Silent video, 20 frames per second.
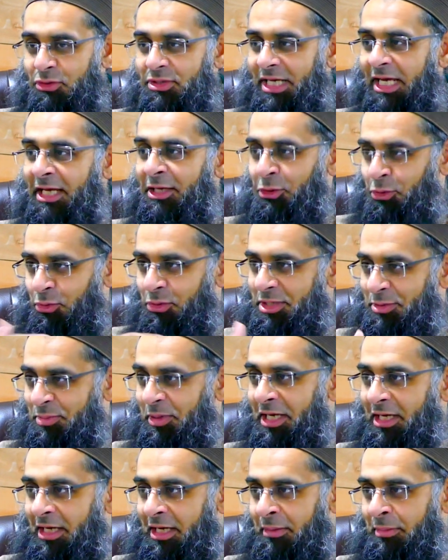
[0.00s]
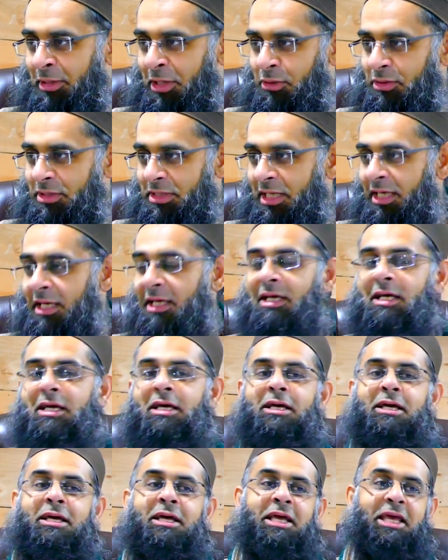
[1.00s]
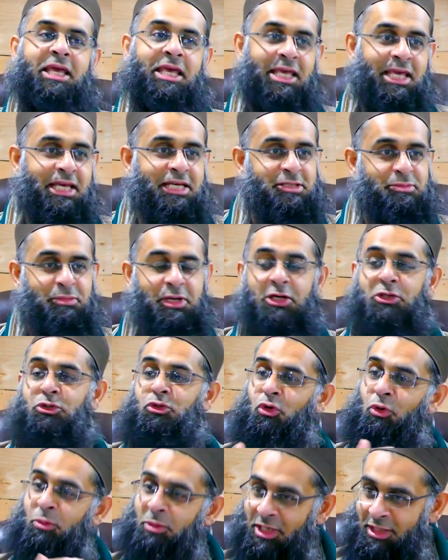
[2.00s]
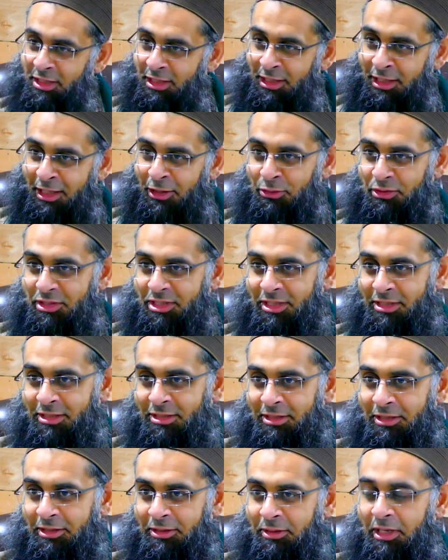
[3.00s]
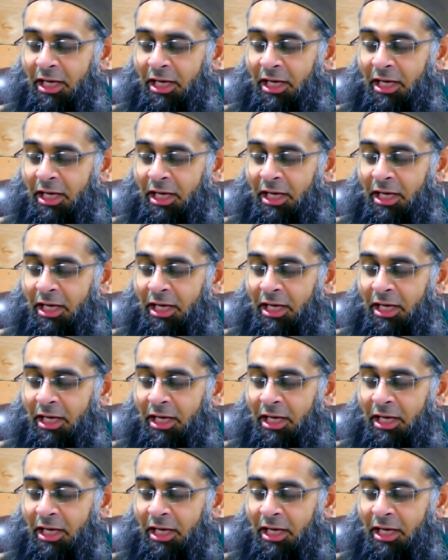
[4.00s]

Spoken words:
Zayd, who we're speaking about, he is married to Umar radiallahu anhu's sister,